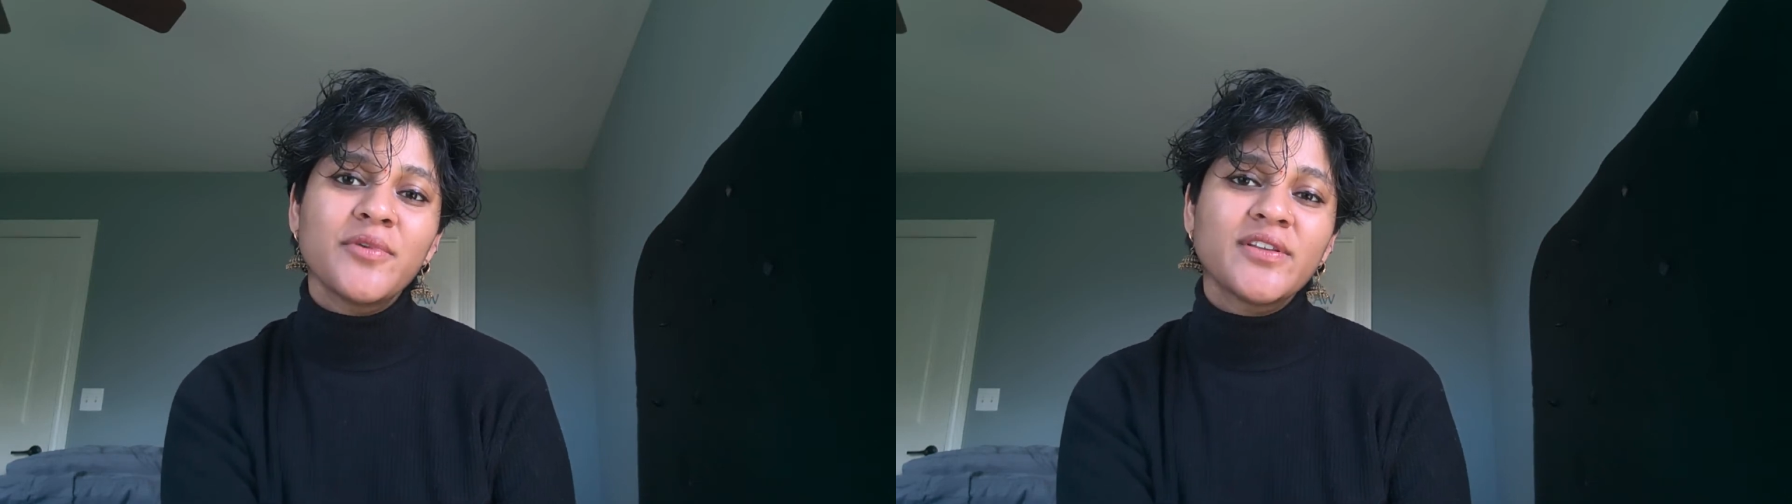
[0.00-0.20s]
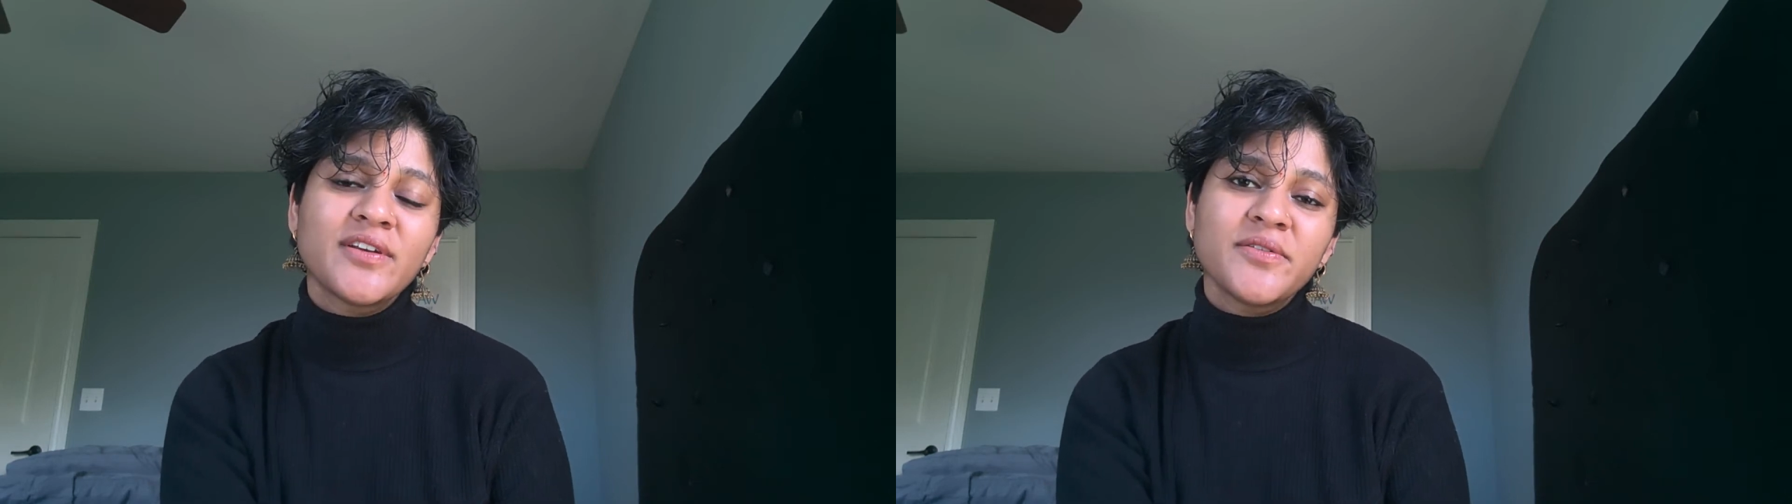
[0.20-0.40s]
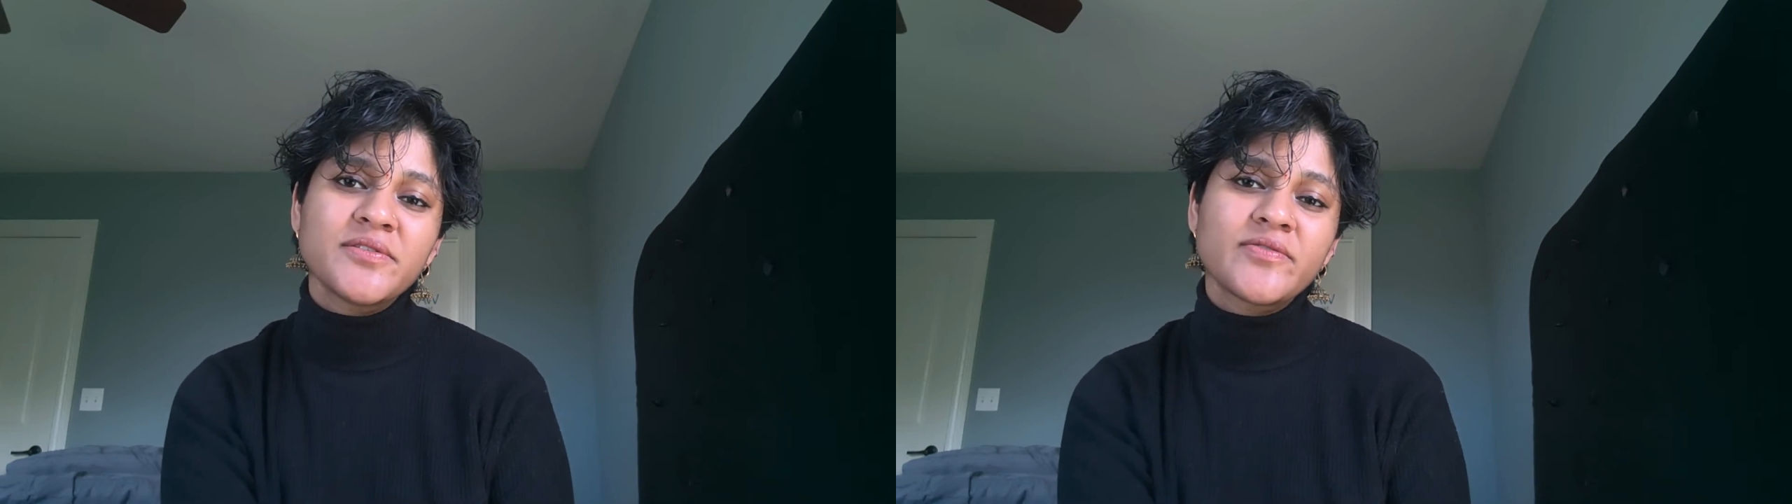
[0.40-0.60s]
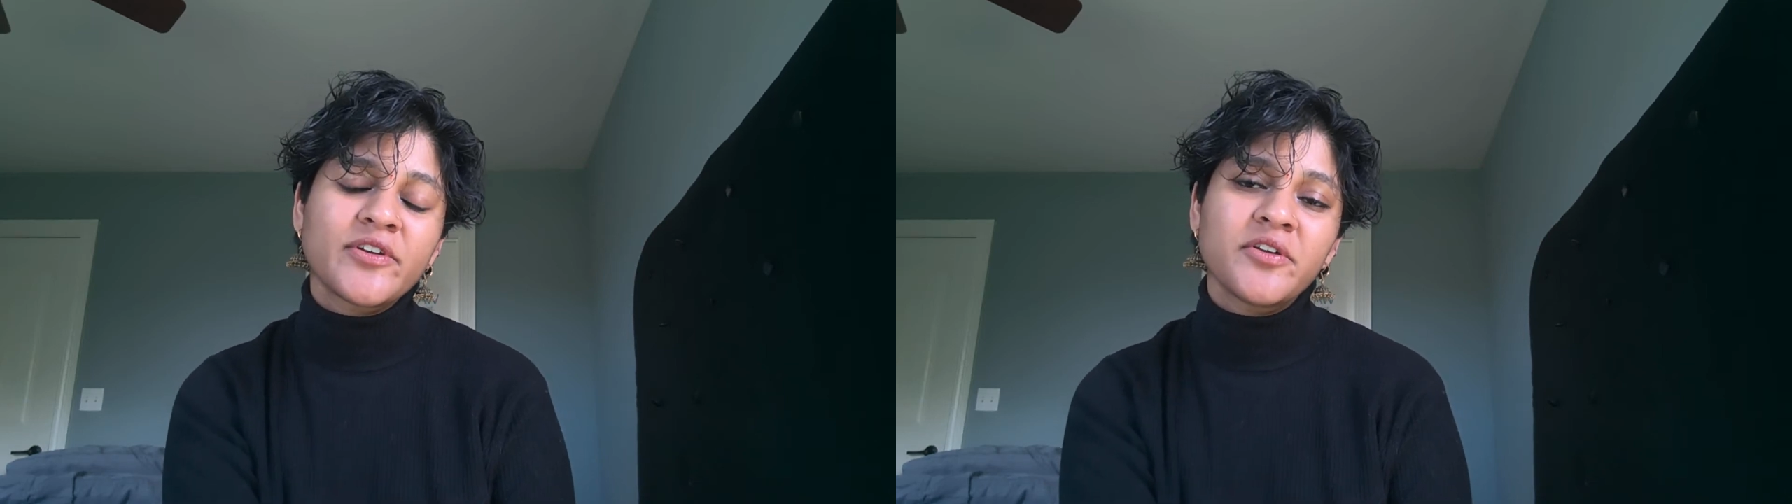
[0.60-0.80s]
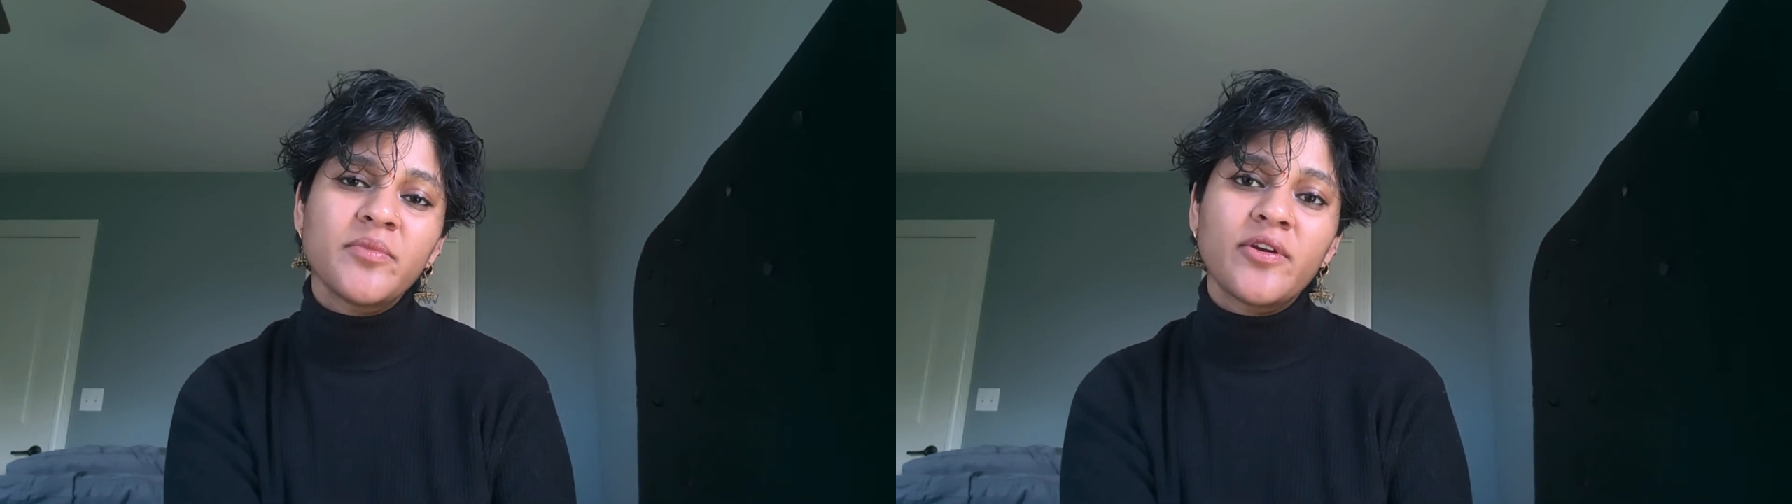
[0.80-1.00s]
with Hindus for
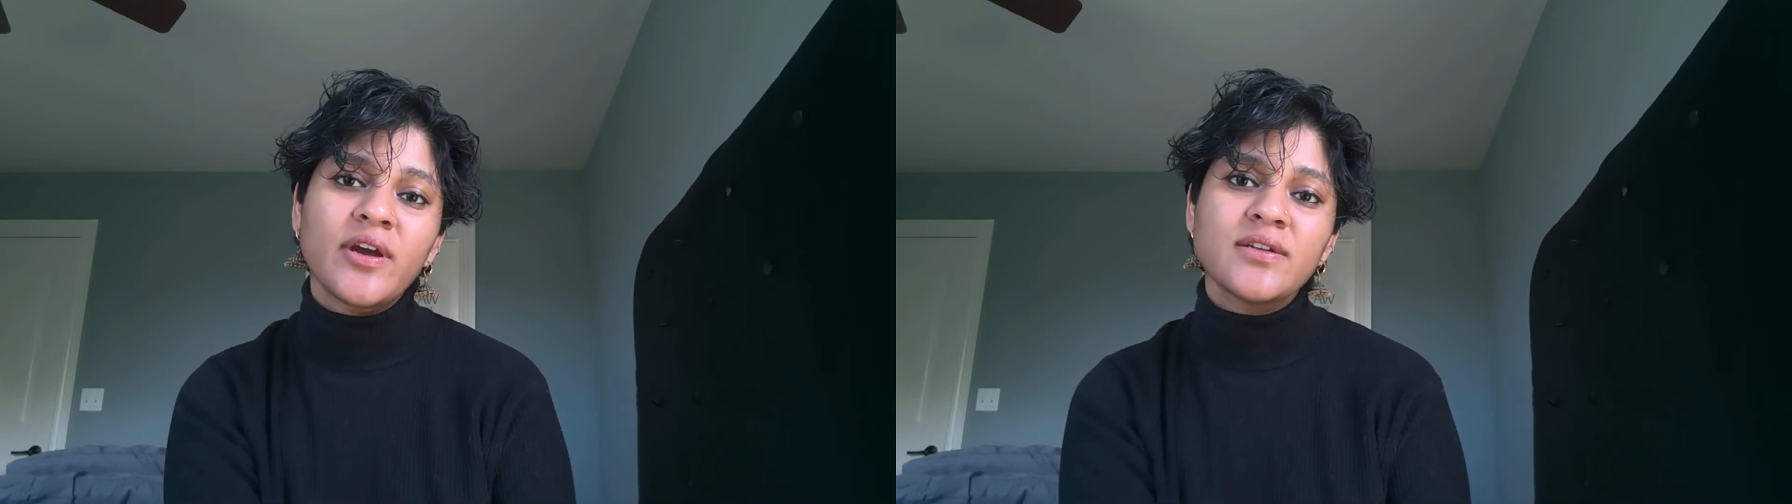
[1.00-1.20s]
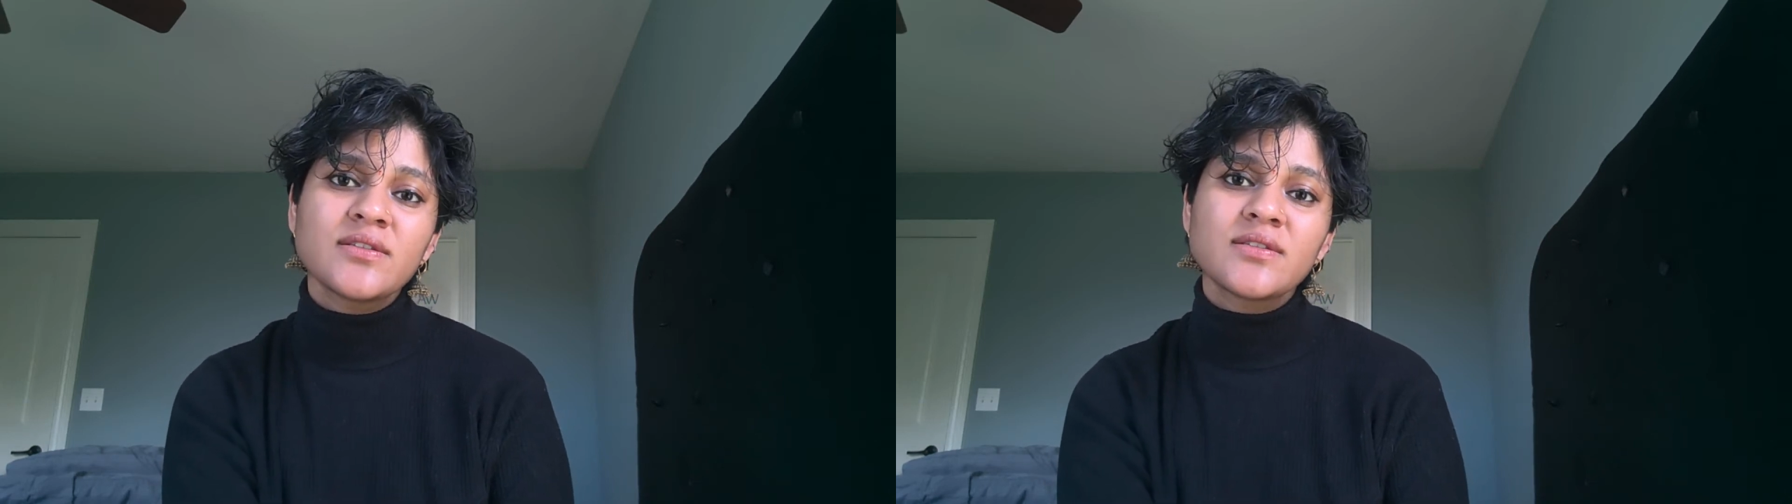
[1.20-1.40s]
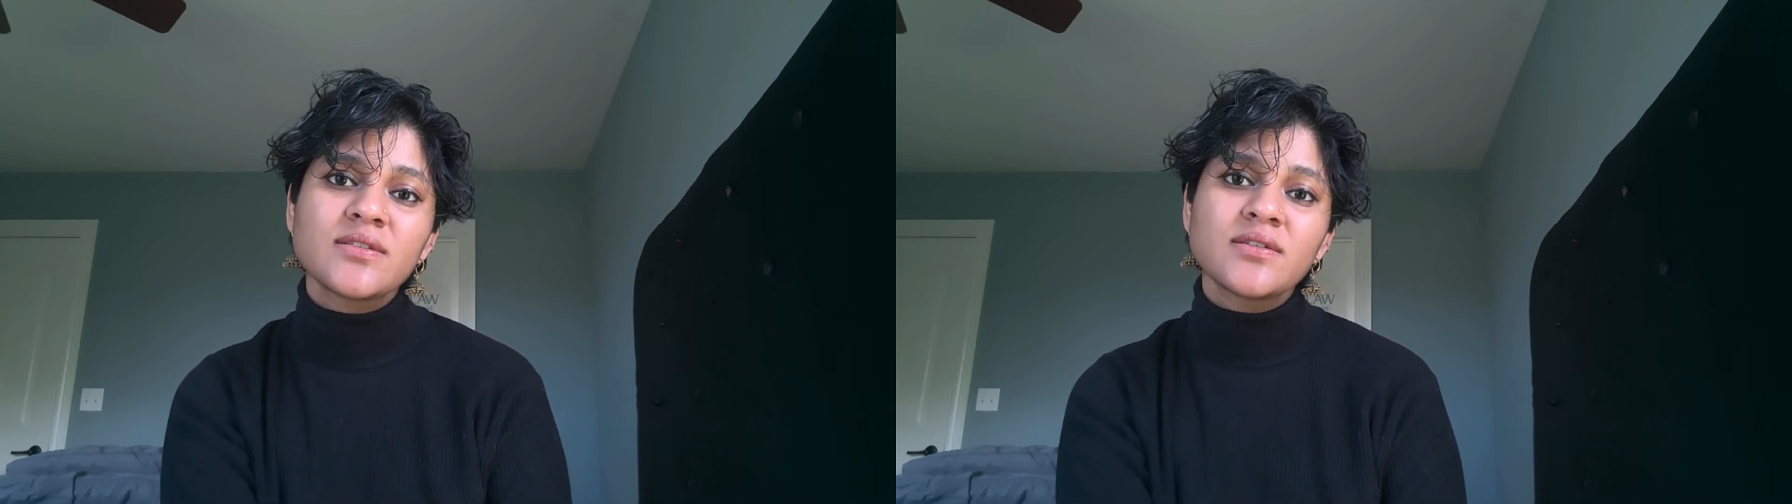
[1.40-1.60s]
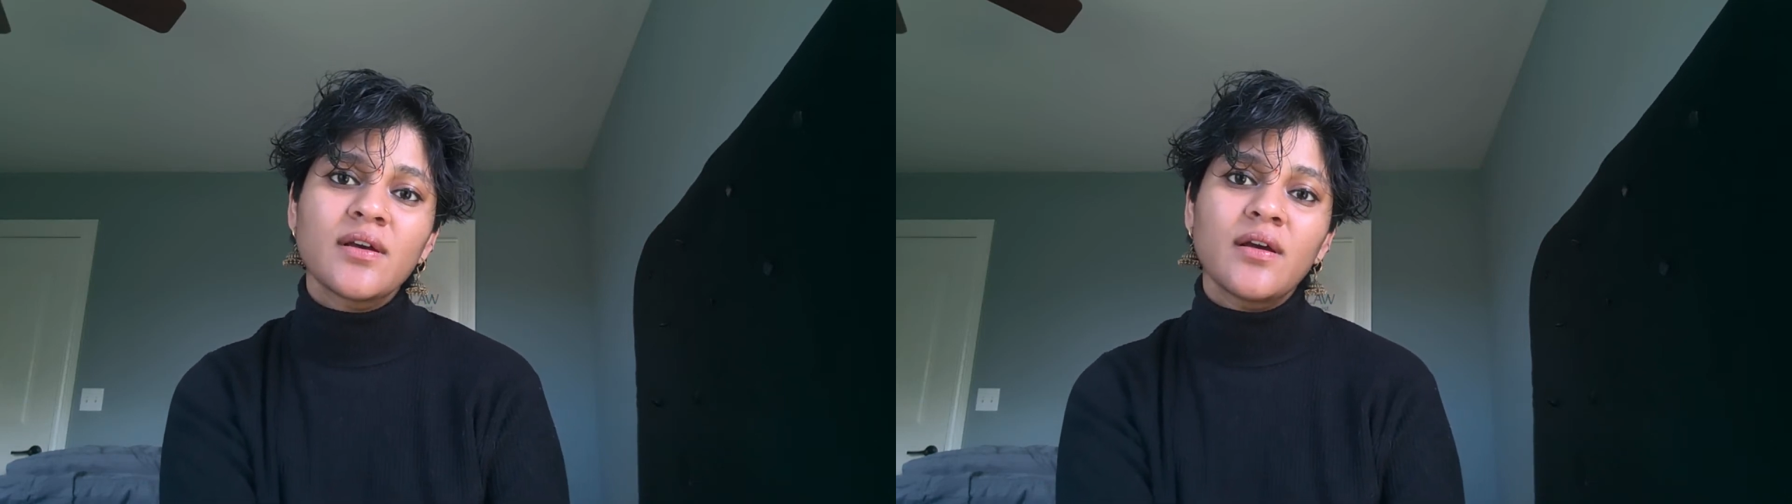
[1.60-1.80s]
Human Rights,